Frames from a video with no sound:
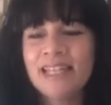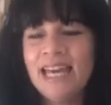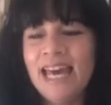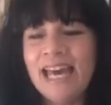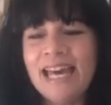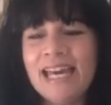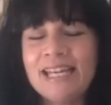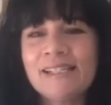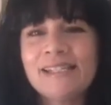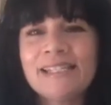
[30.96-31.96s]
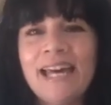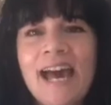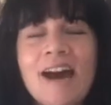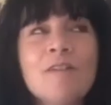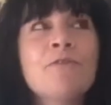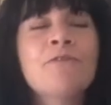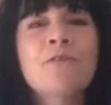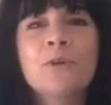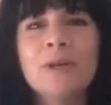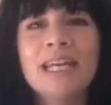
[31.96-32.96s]
and how
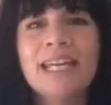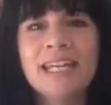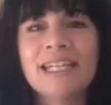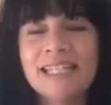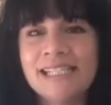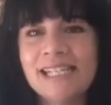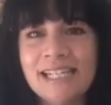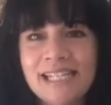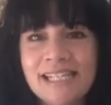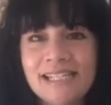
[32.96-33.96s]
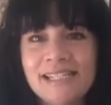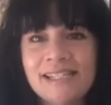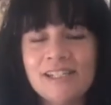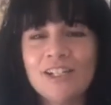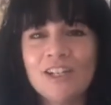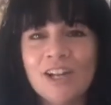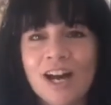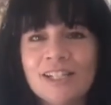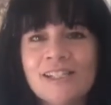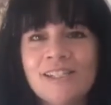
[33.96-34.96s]
freeing it is
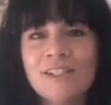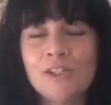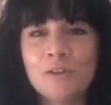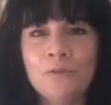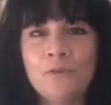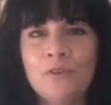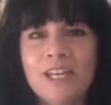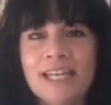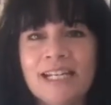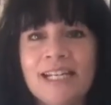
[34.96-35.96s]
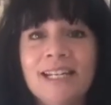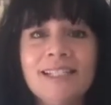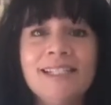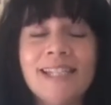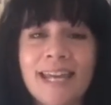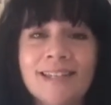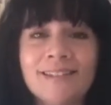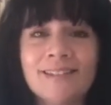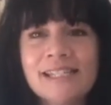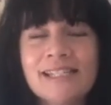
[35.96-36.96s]
not to fear death.
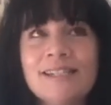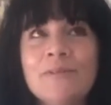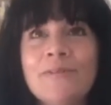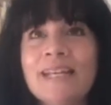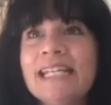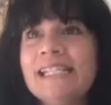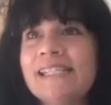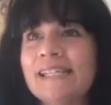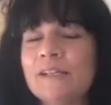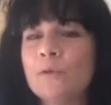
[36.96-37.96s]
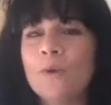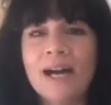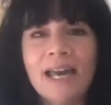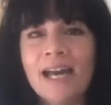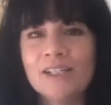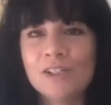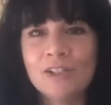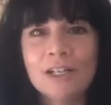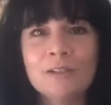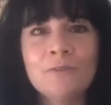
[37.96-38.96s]
The reason why I do
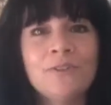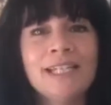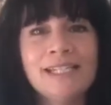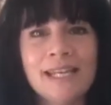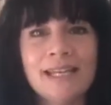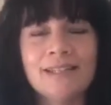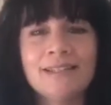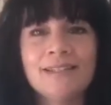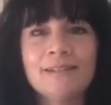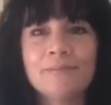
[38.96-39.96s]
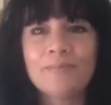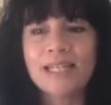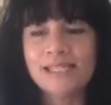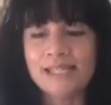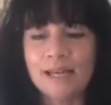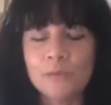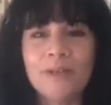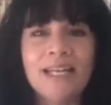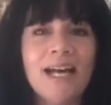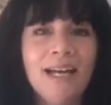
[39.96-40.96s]
not fear death is that
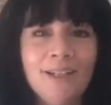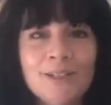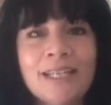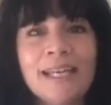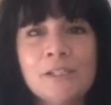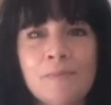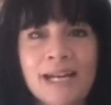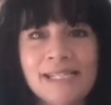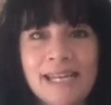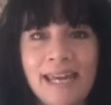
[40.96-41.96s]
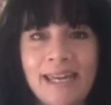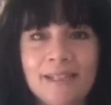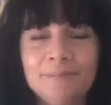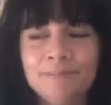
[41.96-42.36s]
when I look at my day,